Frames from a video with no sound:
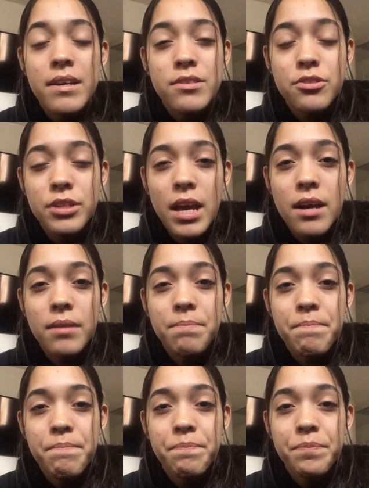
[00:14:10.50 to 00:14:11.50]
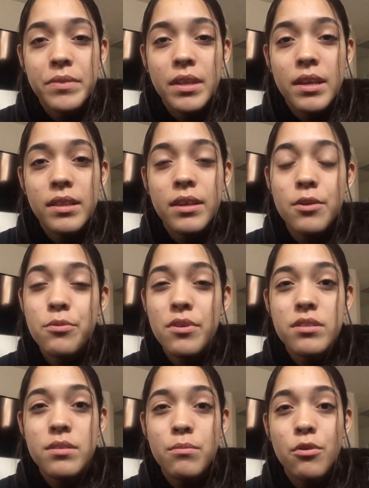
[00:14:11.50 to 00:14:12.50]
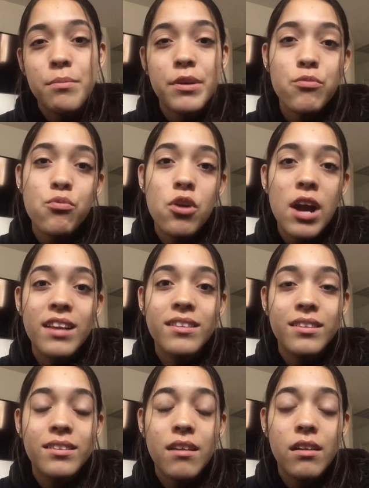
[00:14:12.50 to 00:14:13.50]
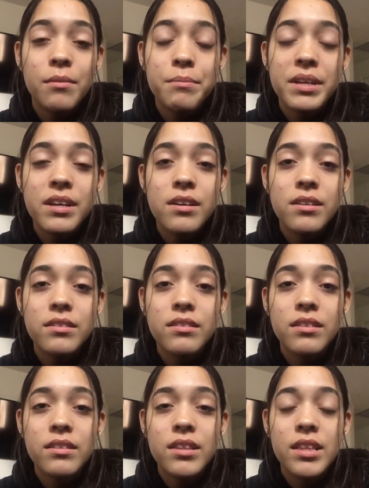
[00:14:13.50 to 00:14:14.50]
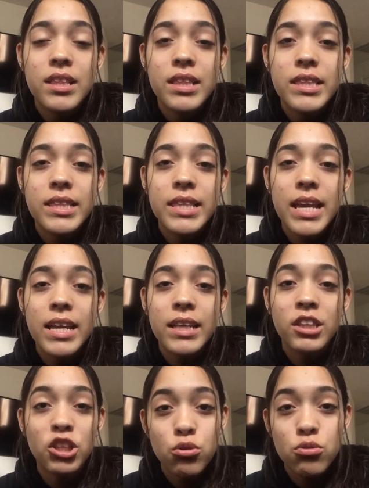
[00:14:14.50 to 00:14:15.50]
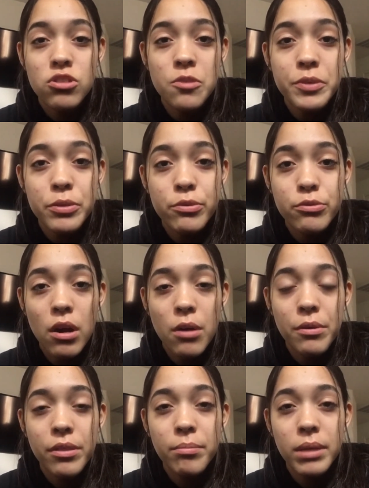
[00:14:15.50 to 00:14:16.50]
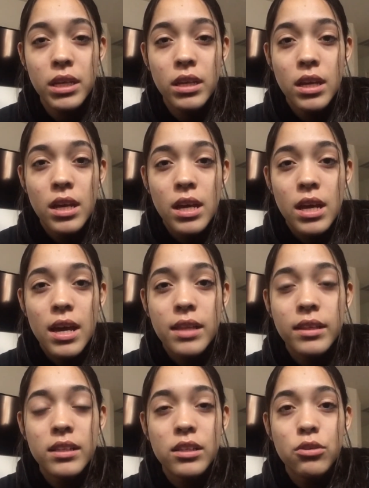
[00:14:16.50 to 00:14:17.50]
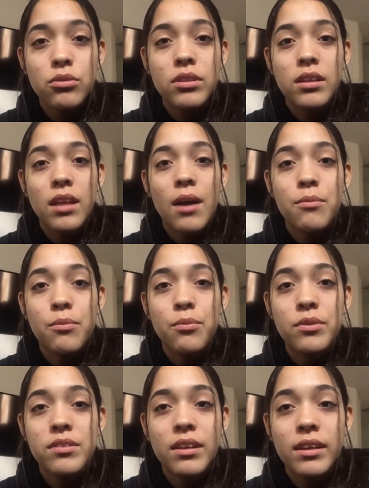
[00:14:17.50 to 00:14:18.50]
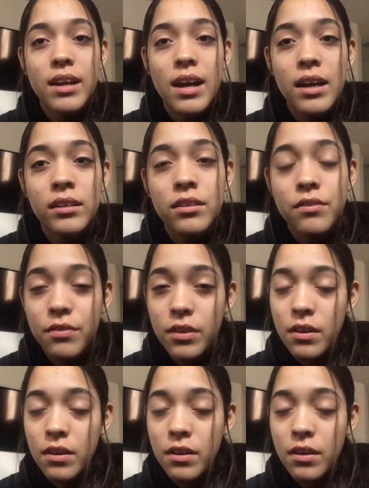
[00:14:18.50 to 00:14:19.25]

So yeah, there was a moment where I did tell them because they knew something was wrong with me, and they knew that I was like kind of